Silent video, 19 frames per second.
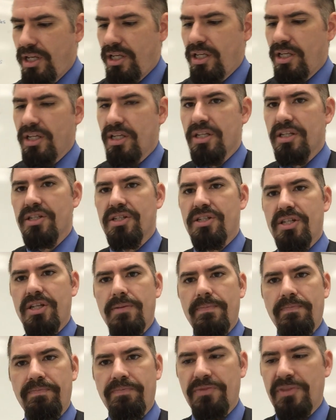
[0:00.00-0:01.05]
is
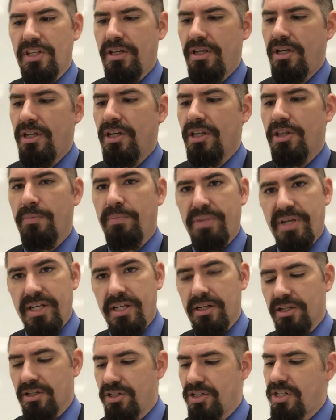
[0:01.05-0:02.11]
the
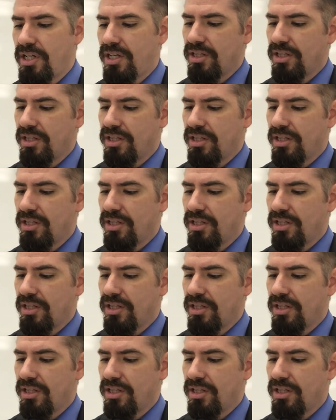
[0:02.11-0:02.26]
penis.